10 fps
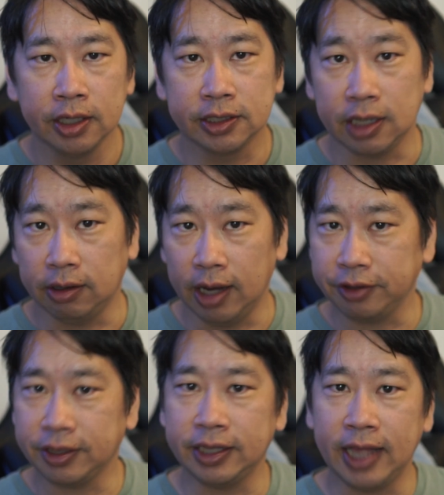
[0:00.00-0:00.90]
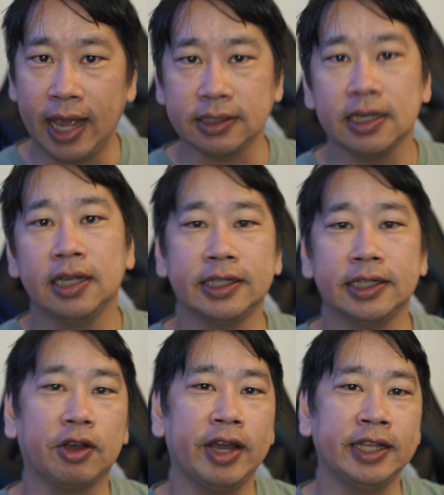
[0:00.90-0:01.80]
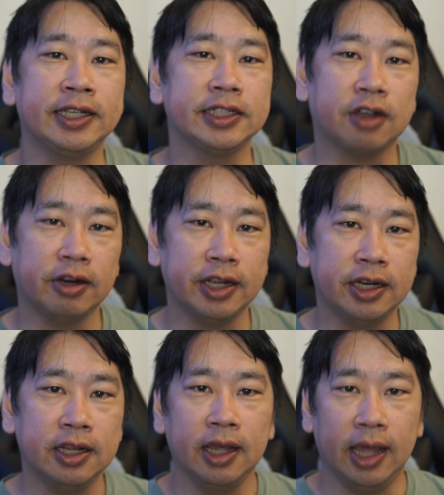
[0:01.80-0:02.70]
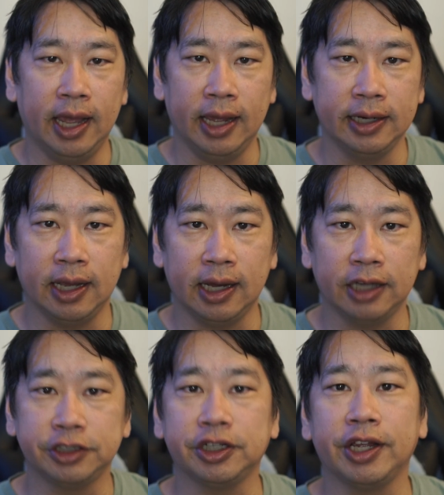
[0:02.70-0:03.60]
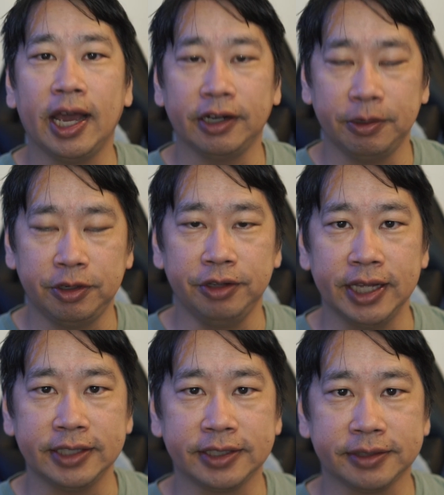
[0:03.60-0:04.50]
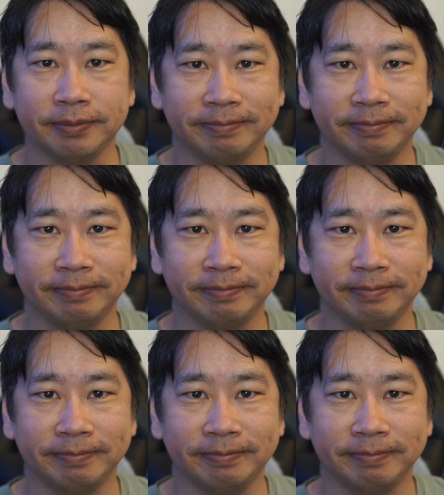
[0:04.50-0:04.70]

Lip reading: So other than that, let's go ahead and get started, and I'll show you how to do this.